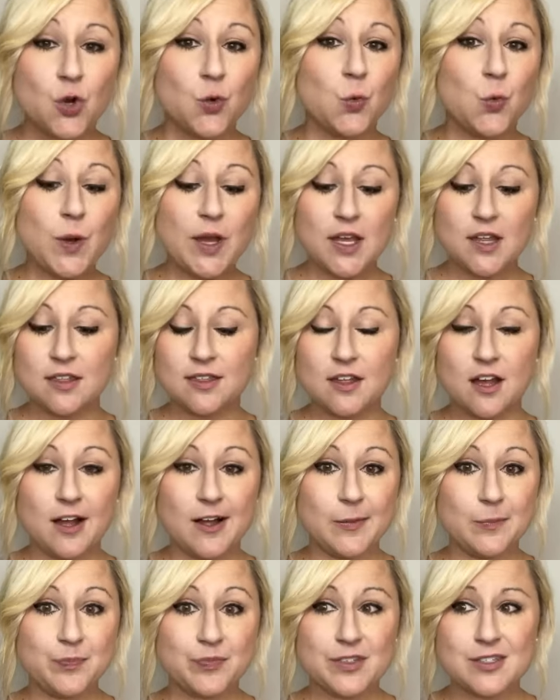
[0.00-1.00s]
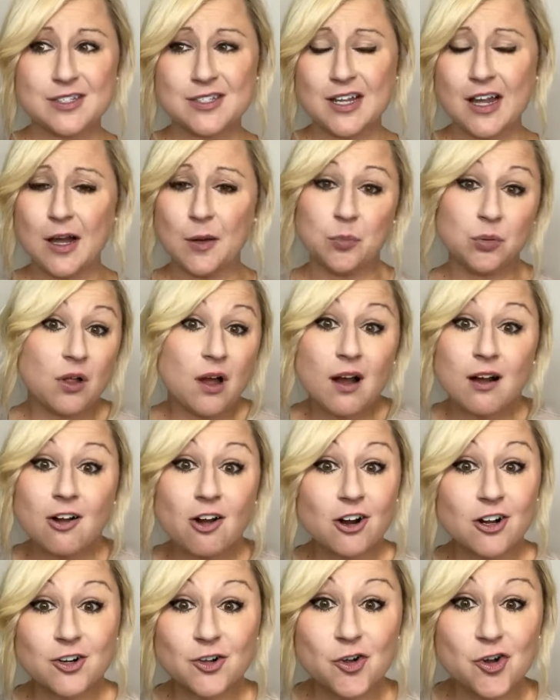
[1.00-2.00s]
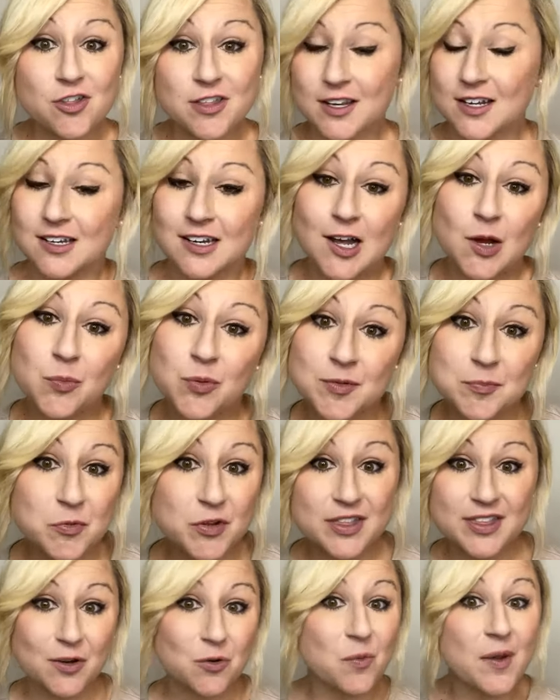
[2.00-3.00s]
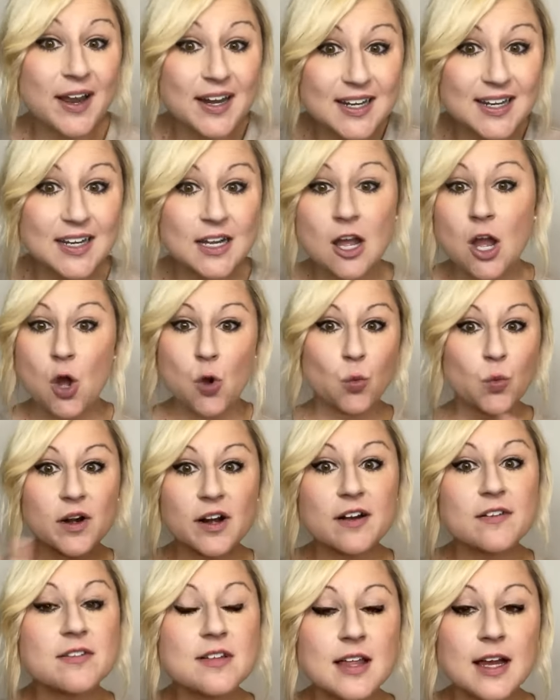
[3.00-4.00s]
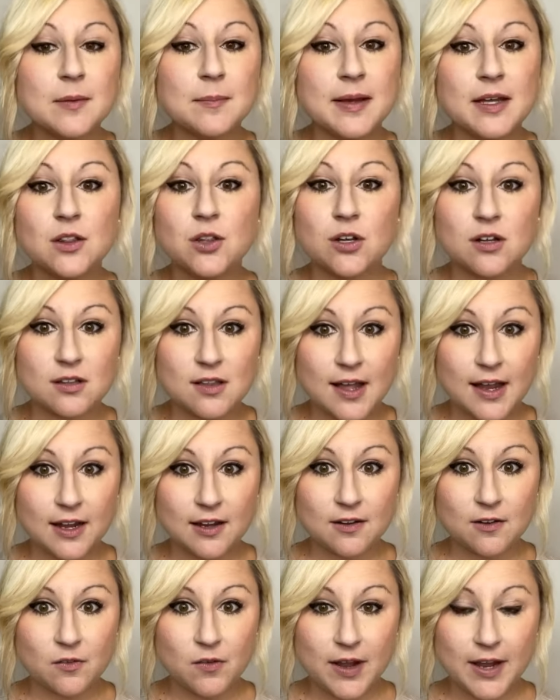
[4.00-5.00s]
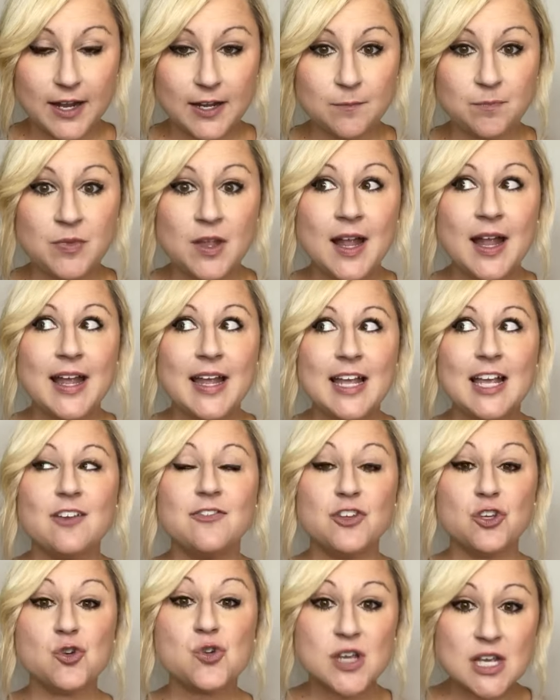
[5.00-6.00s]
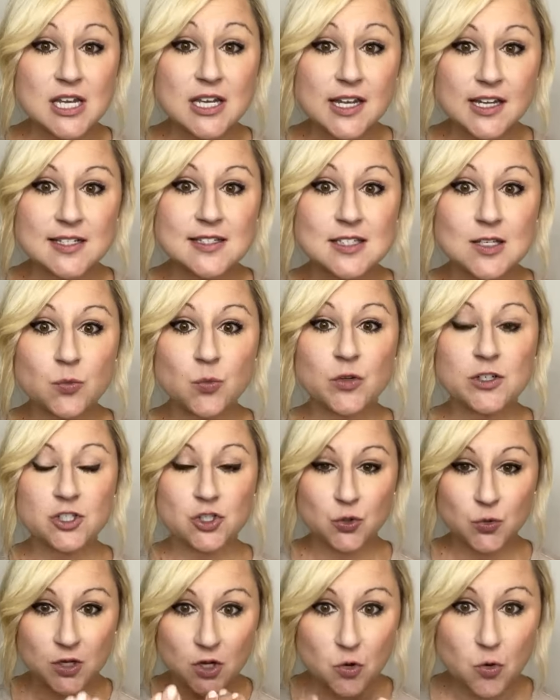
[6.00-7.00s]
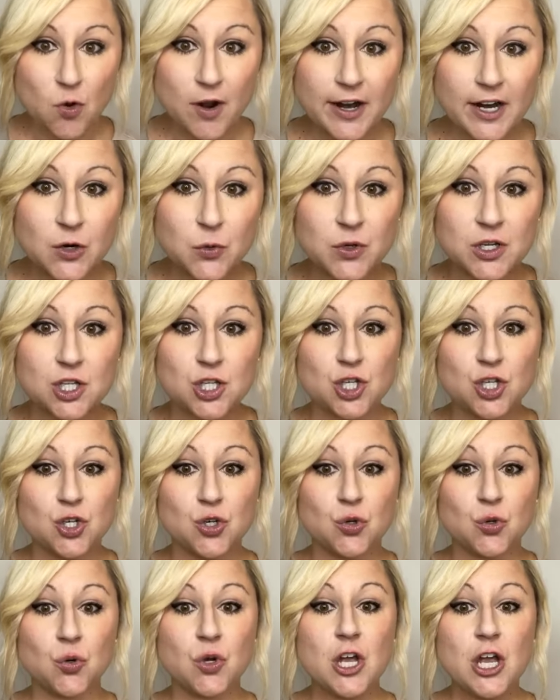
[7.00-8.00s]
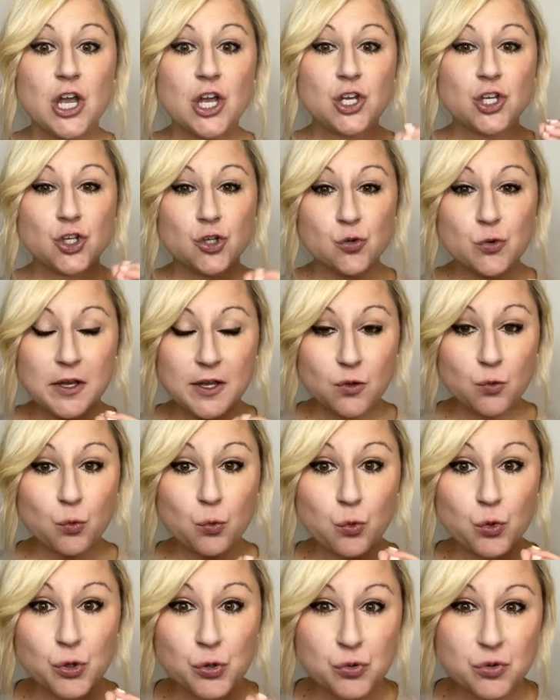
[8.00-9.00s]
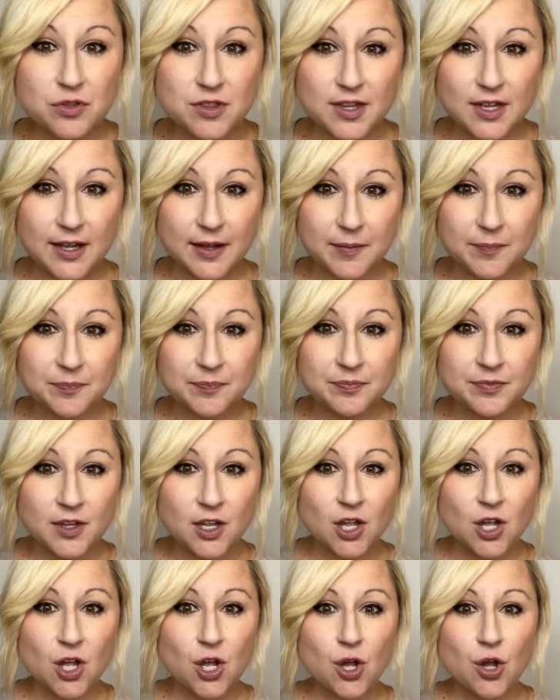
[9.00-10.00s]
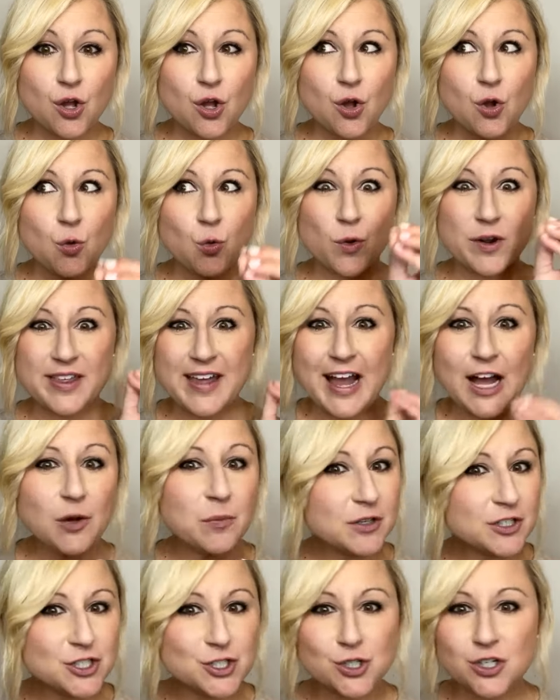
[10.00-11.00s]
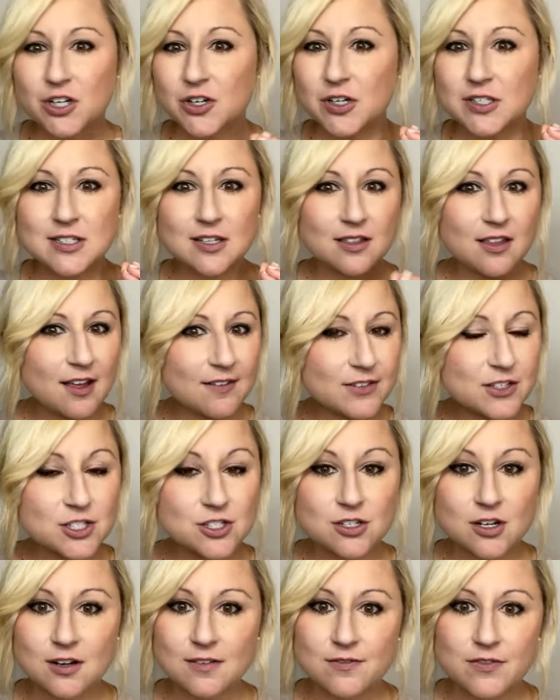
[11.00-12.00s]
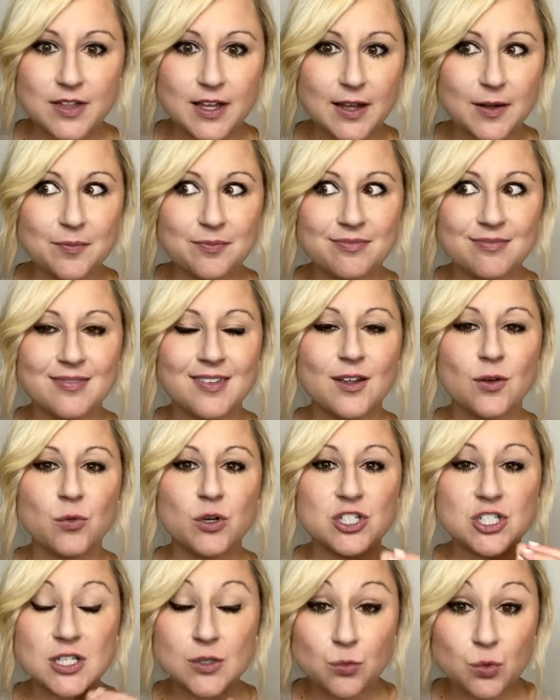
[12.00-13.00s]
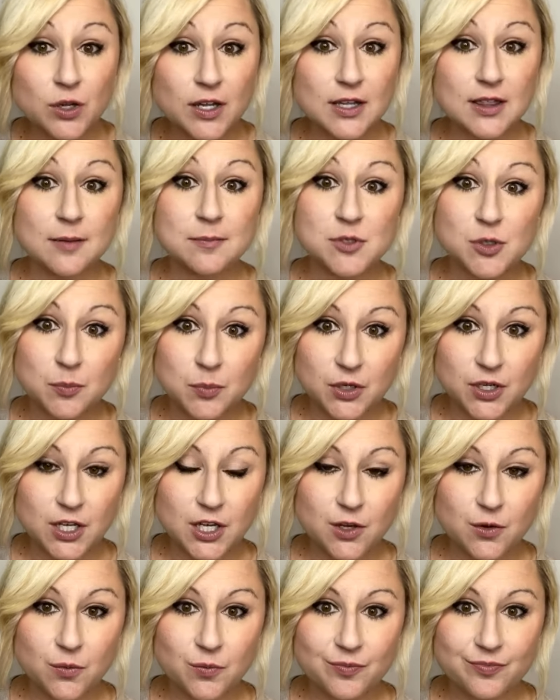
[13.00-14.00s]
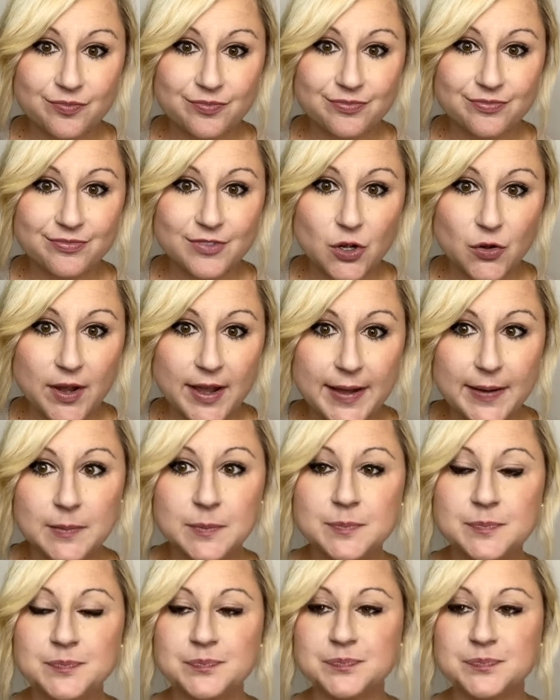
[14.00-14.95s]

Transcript: with a blog article that can help them with their wedding, whatever that may look like, okay? If you can get someone to inquire with you, you can woo them with how much you're going to love and serve them, which then will get them to book you, okay?